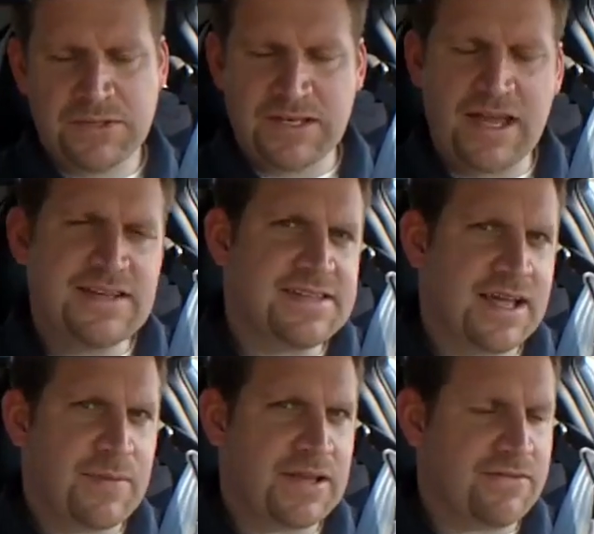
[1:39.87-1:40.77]
But the nice
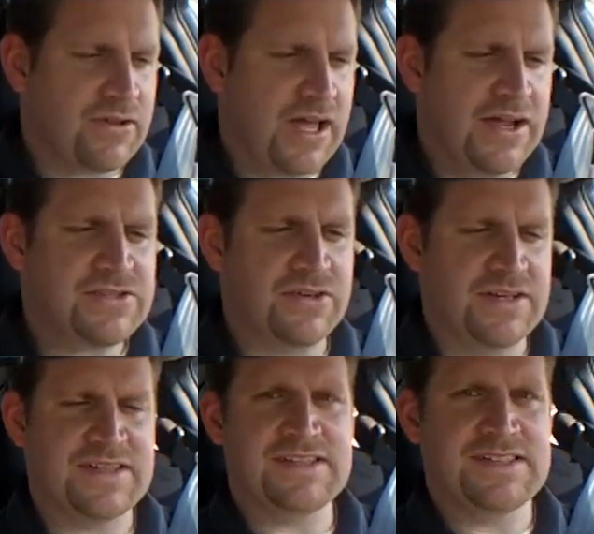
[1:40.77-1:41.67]
thing about the Veloster
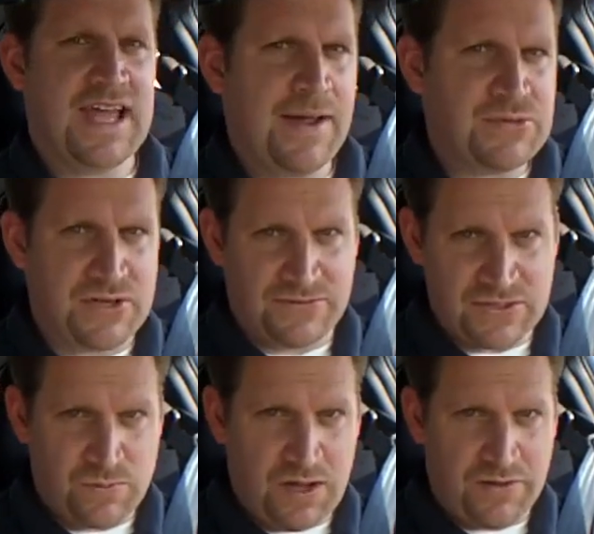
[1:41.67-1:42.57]
is it's a tap
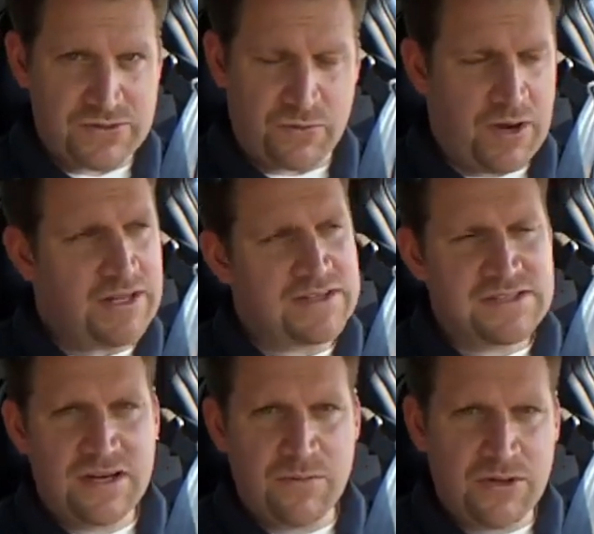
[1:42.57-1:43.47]
shift as well. So right in the
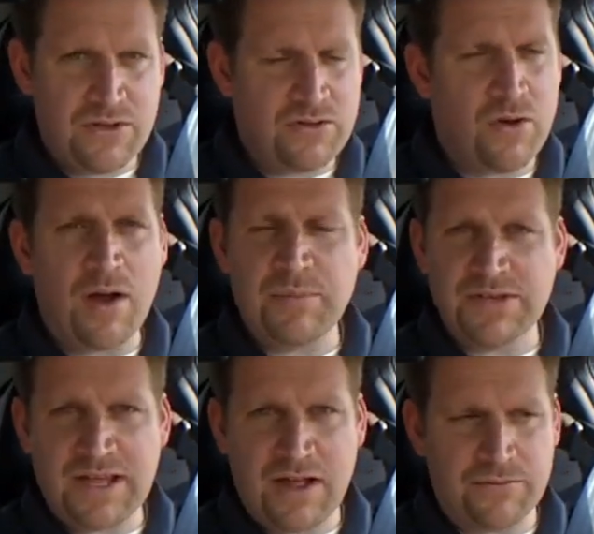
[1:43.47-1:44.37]
steering wheel, you can go up
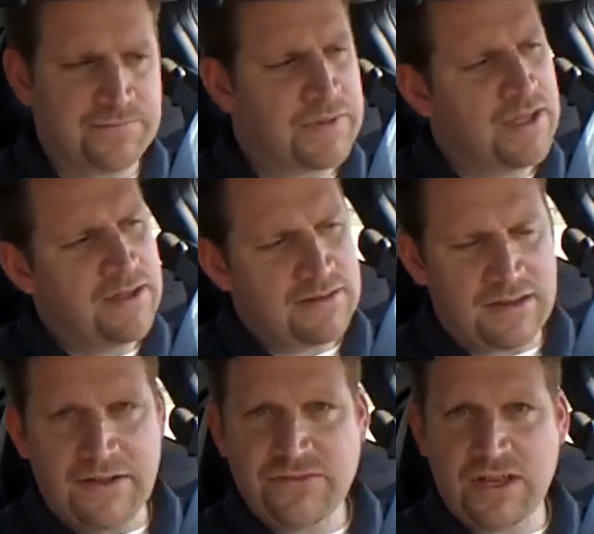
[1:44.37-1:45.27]
and down.
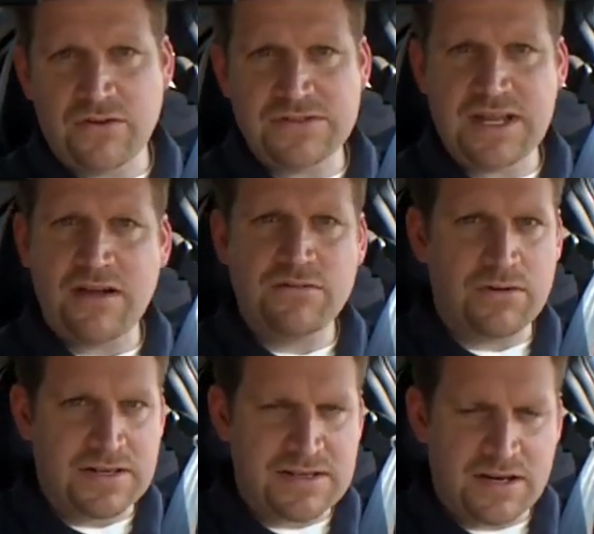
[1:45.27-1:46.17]
The left side goes down,
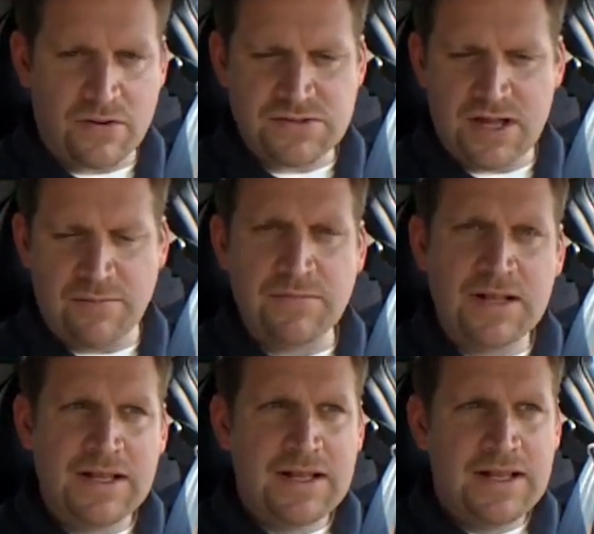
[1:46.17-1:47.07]
right side goes up.
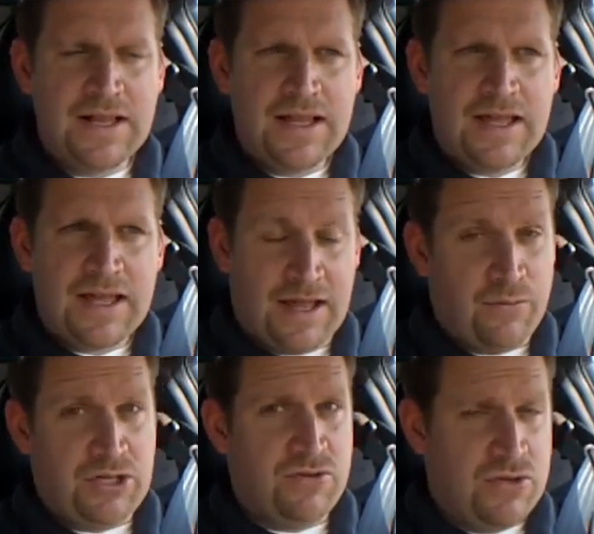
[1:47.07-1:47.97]

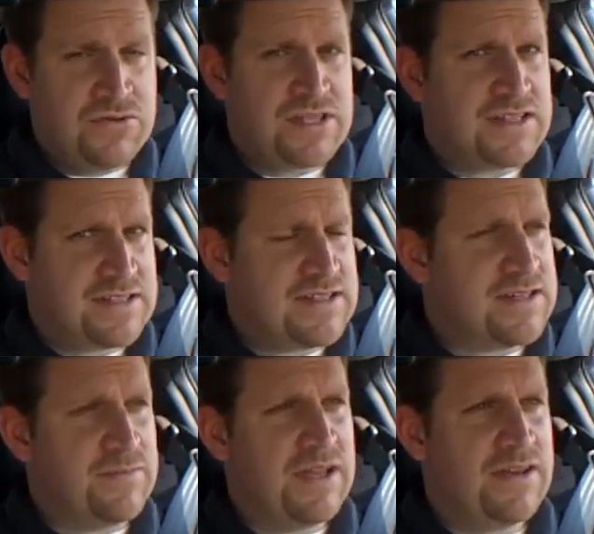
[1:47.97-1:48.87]
And when you use that
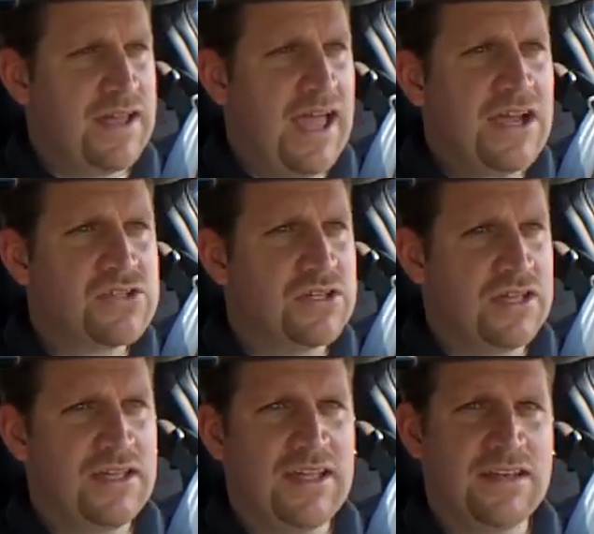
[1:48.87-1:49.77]
system,
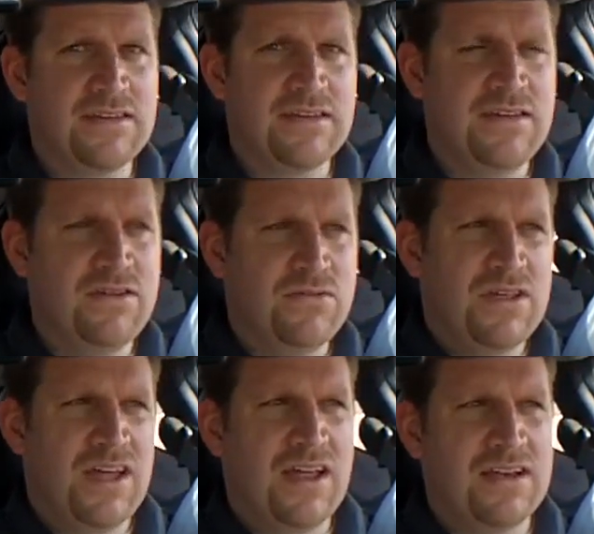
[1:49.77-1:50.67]
you
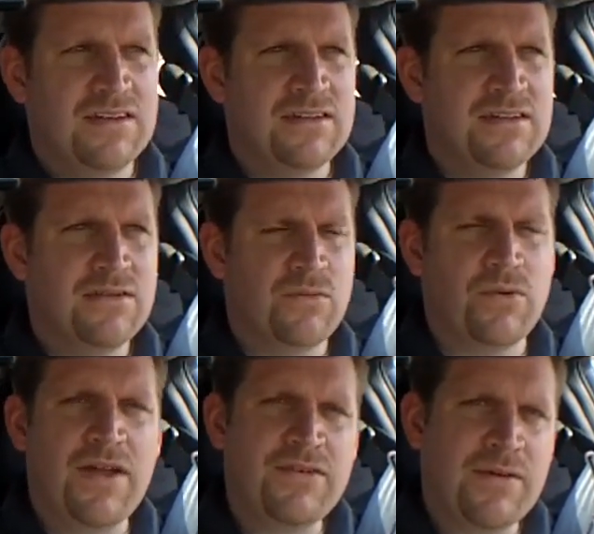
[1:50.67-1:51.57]
can
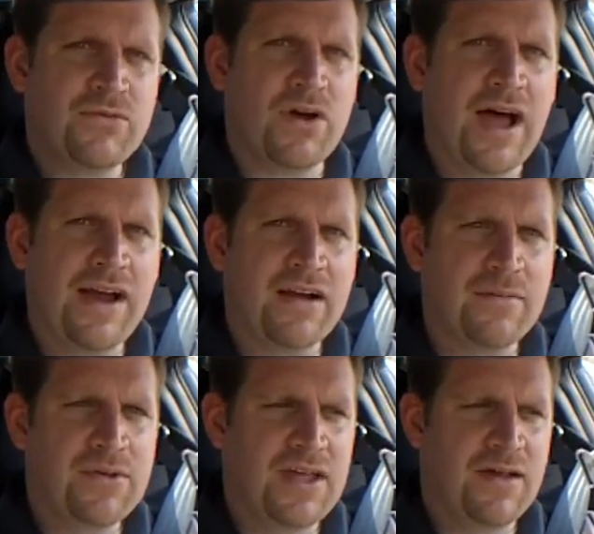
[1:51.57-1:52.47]
rev it up to a
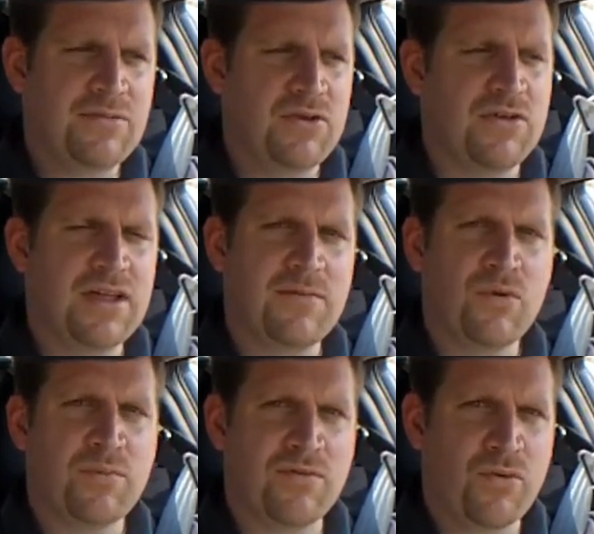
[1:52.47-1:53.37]
higher RPM. You can
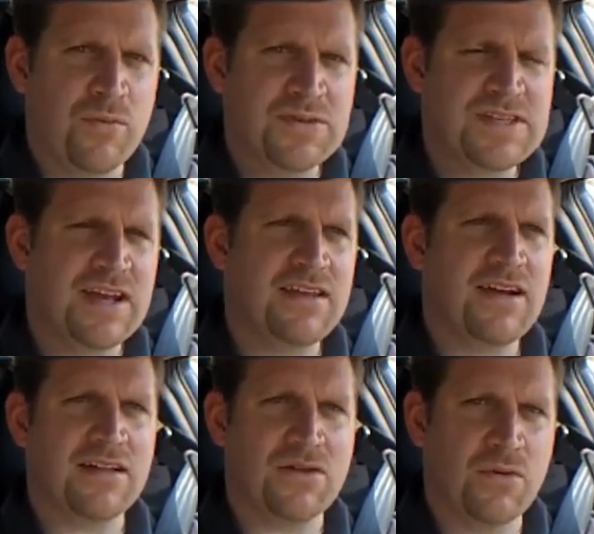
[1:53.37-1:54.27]
get more performance out of
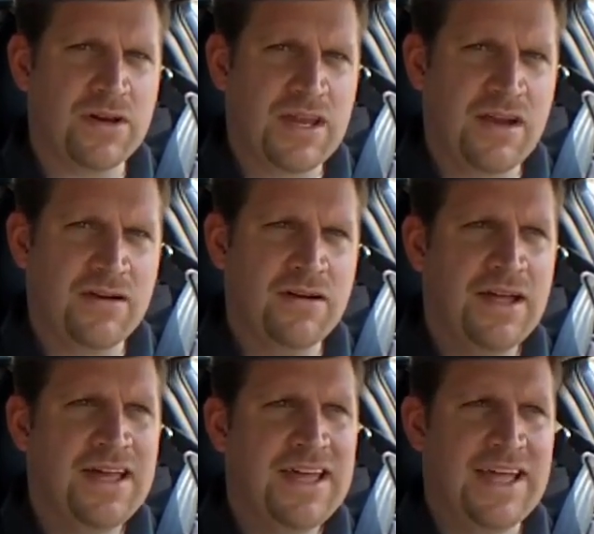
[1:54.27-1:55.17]
there at a lower gear
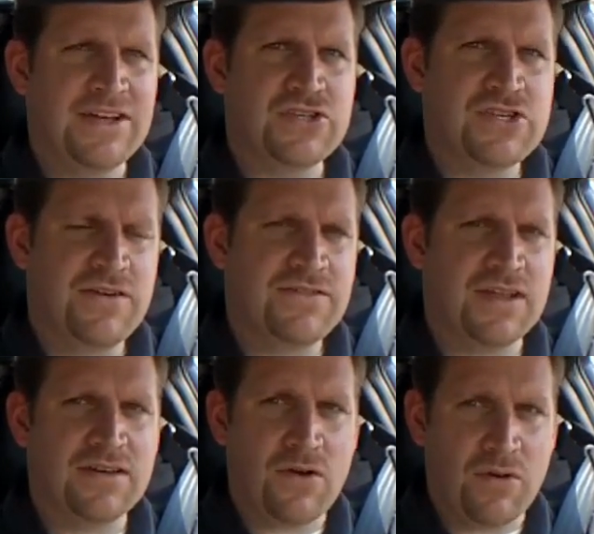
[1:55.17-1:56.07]
and
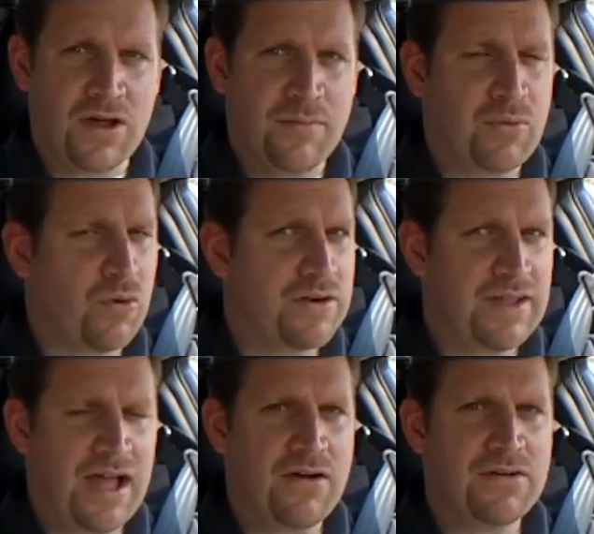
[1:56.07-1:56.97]
shift it going up or
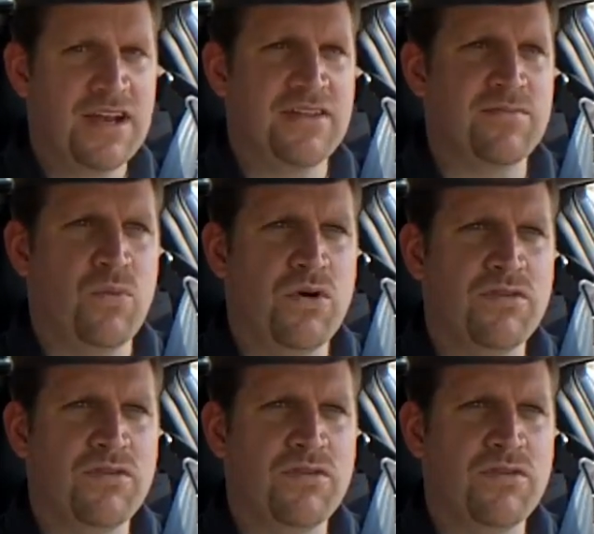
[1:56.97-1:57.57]
down, and it's